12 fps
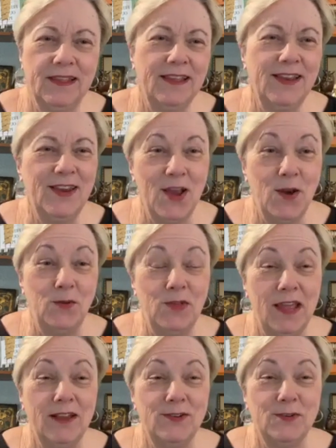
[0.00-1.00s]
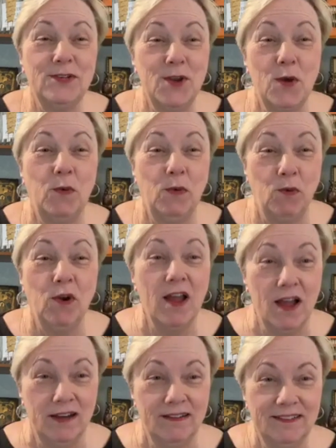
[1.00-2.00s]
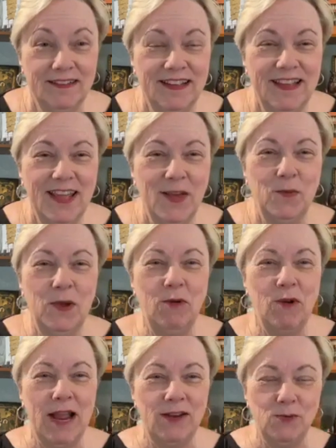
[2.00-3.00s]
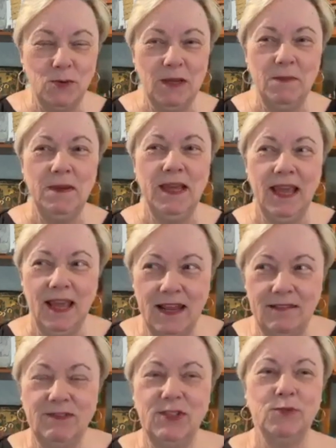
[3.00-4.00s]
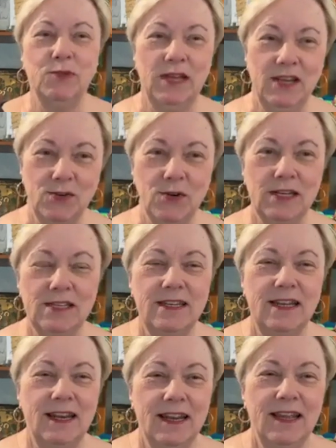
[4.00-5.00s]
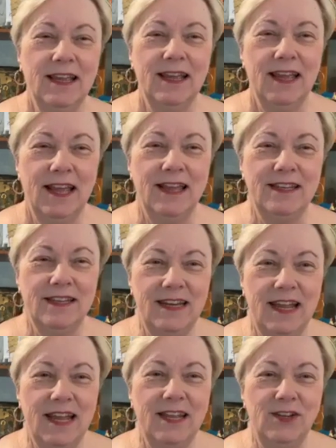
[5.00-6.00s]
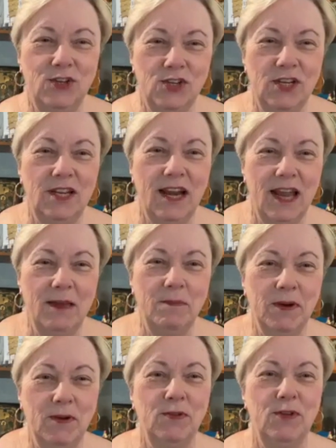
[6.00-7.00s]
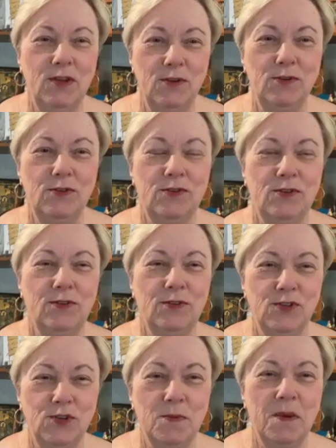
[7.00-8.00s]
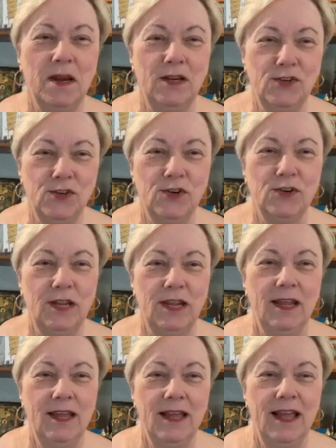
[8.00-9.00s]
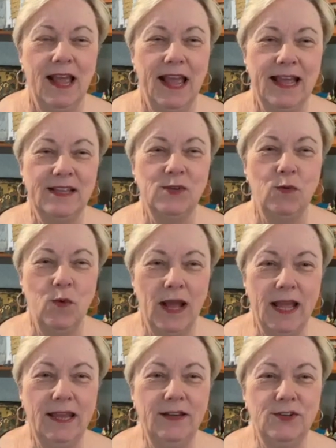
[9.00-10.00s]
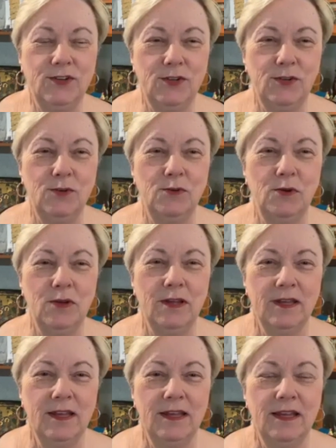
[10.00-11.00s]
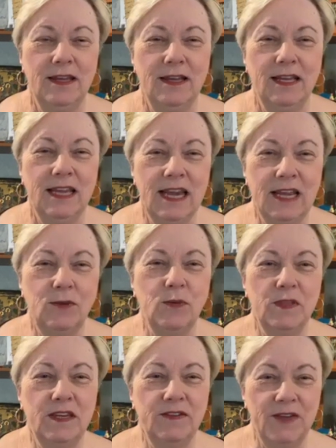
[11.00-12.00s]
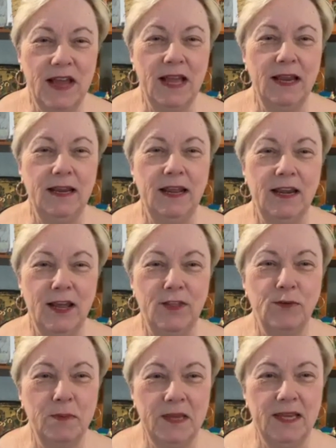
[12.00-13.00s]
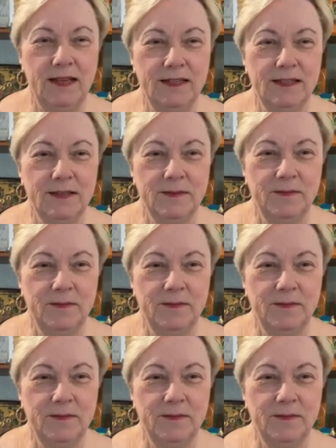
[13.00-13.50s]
No, the answer is no, we were not. We gradually began to really trust it. And today she and I both use the shamanic journey as a way to connect with the divine and other beings.